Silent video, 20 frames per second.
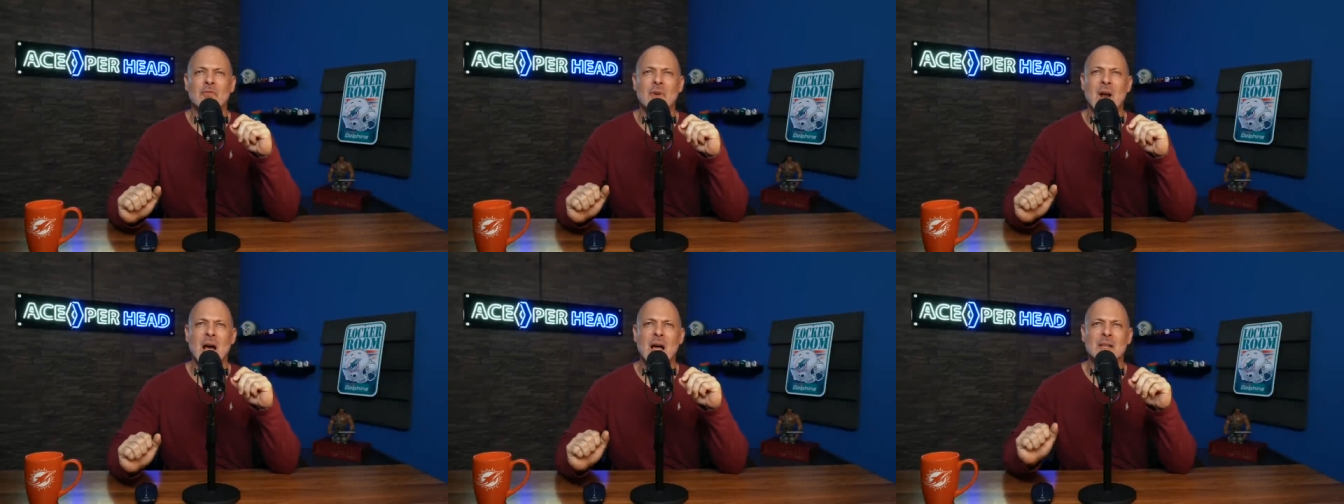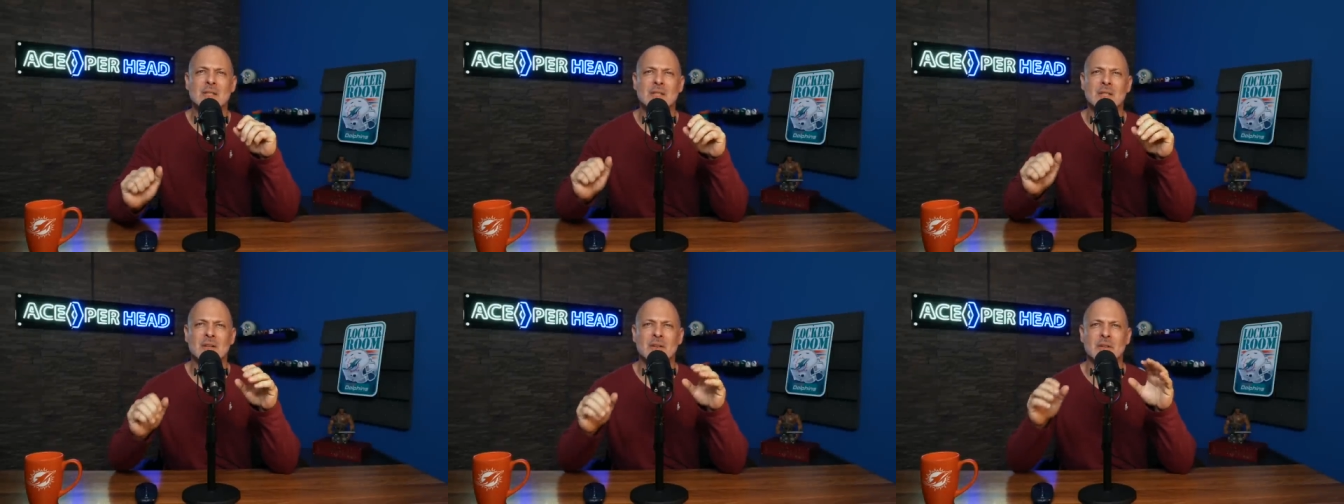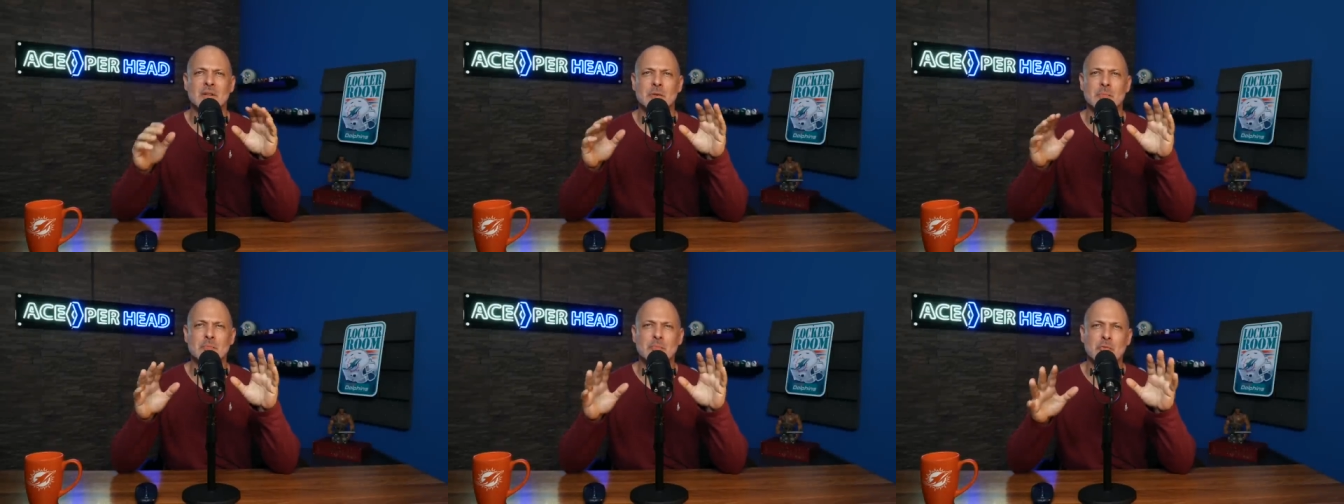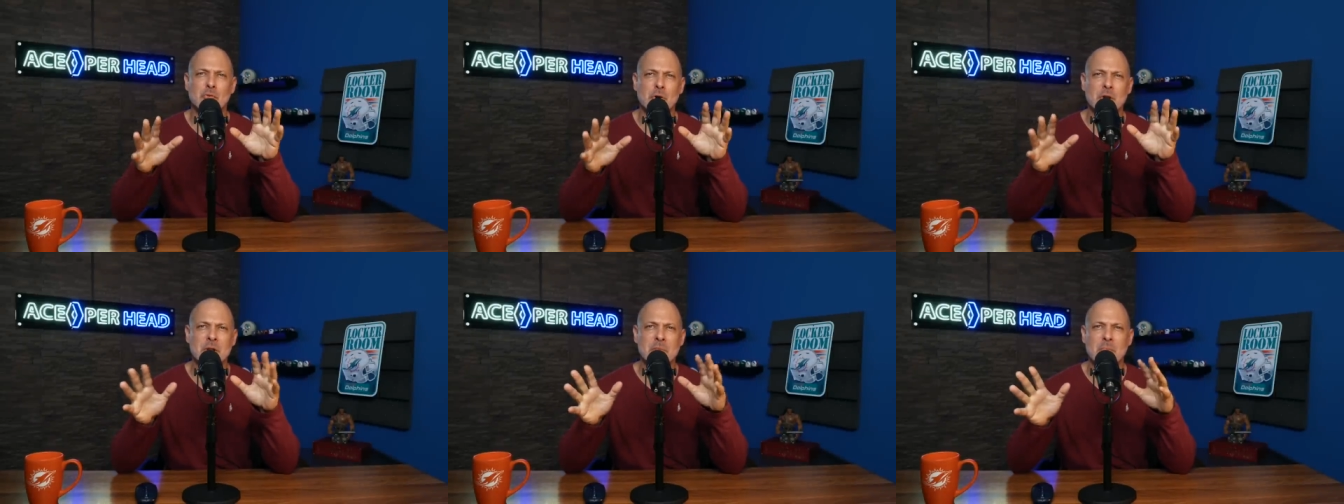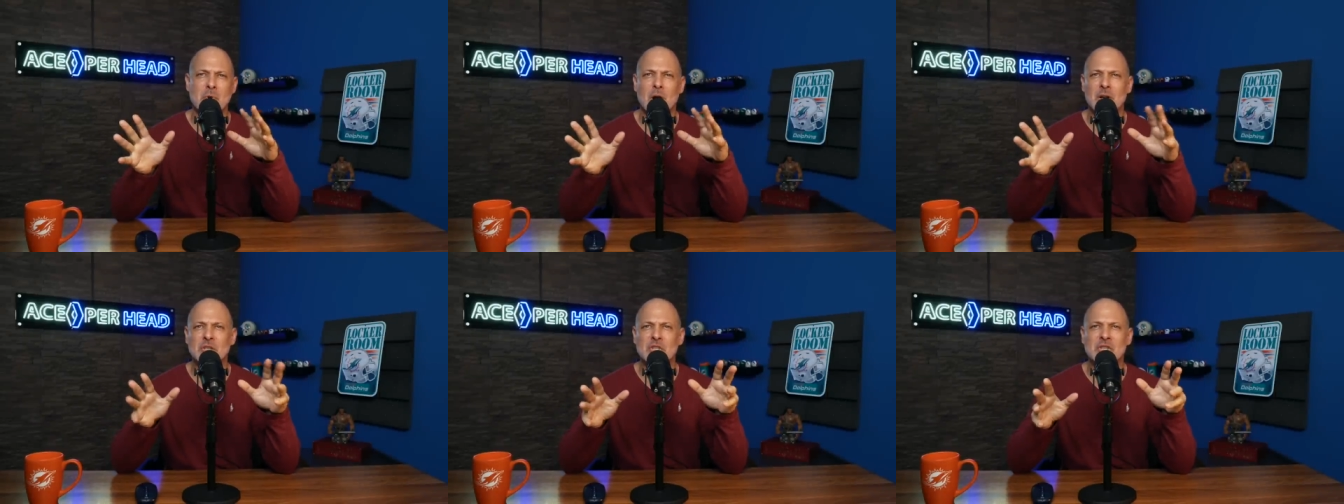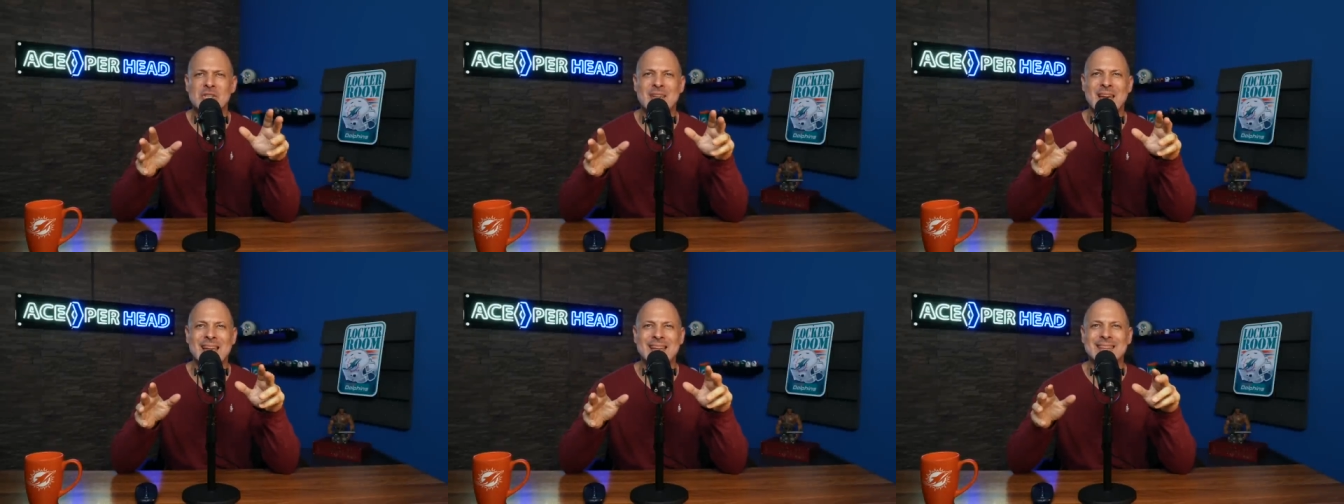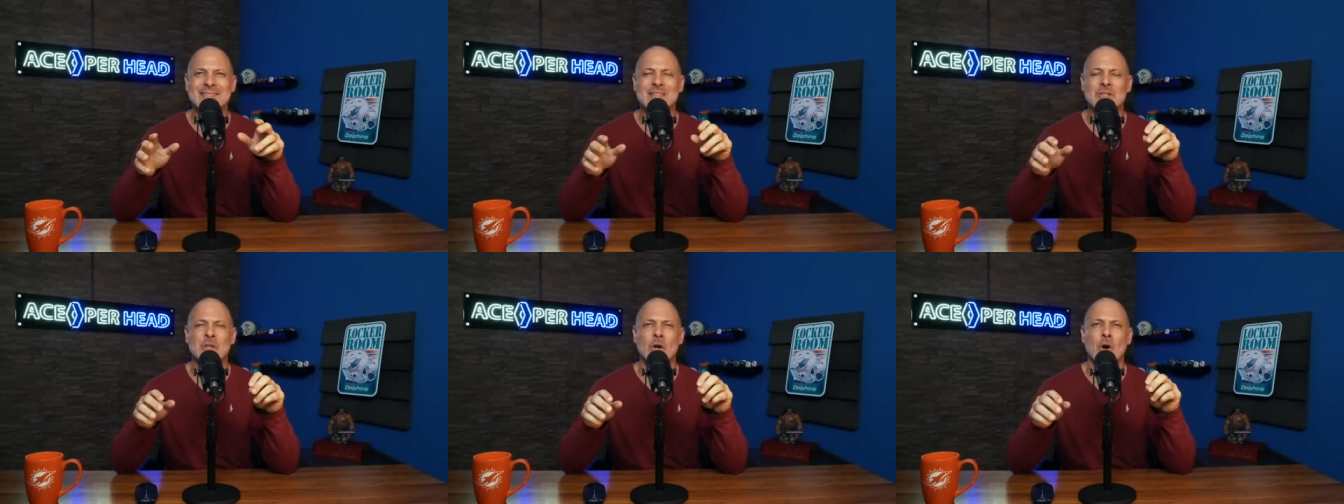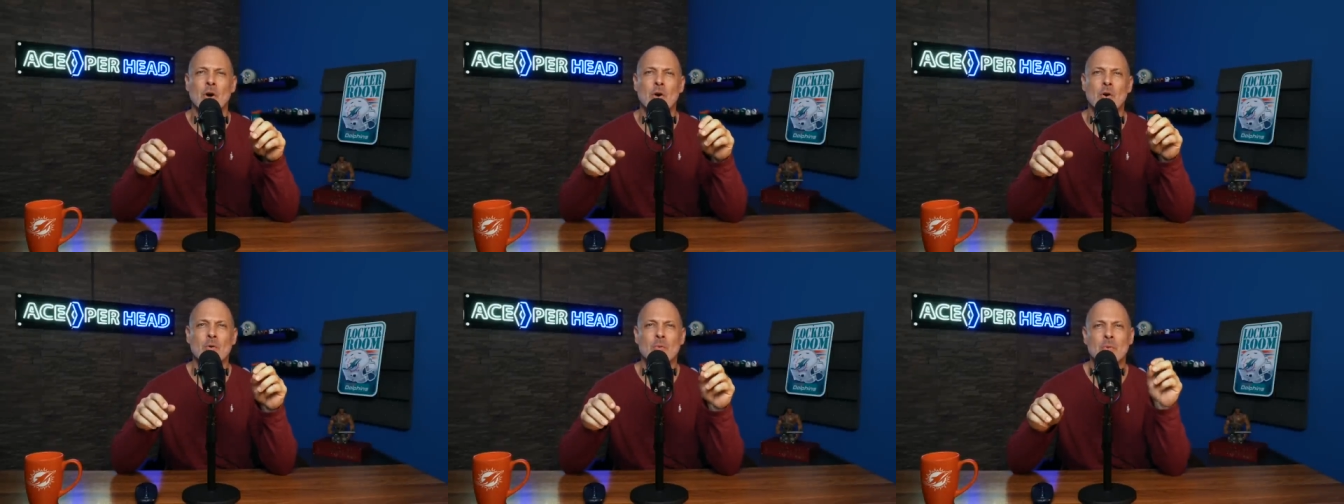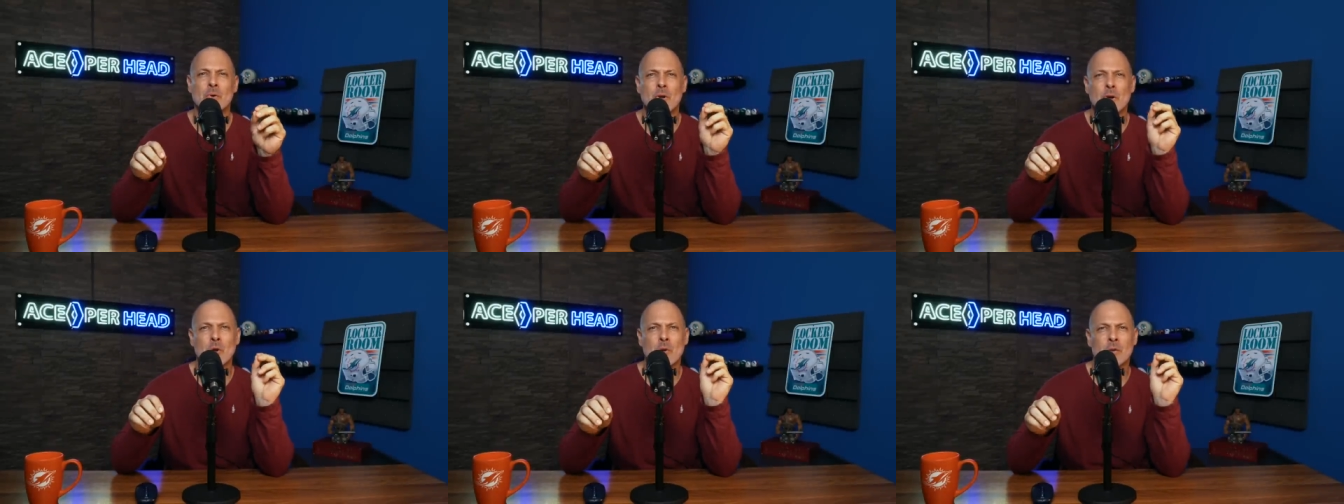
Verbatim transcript: roster is pretty much set in stone.